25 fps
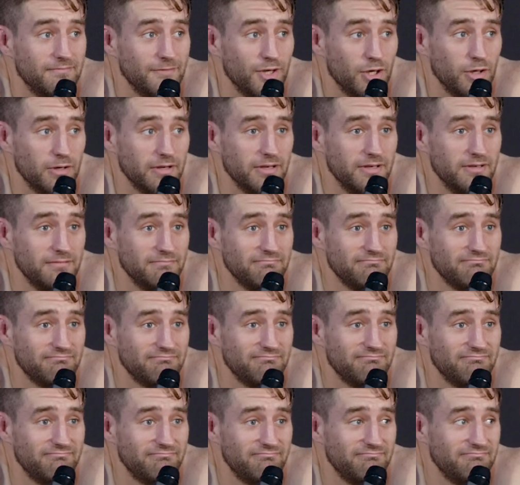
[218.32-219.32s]
All good?
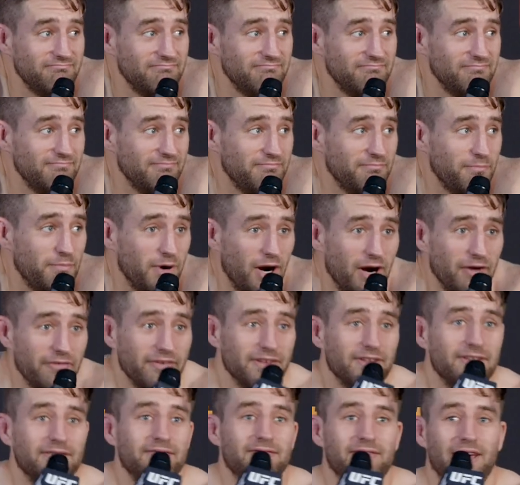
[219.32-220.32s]

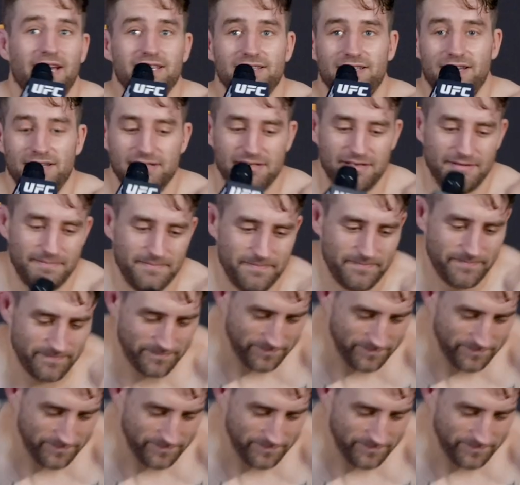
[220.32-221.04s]
Perfect. Thanks, guys.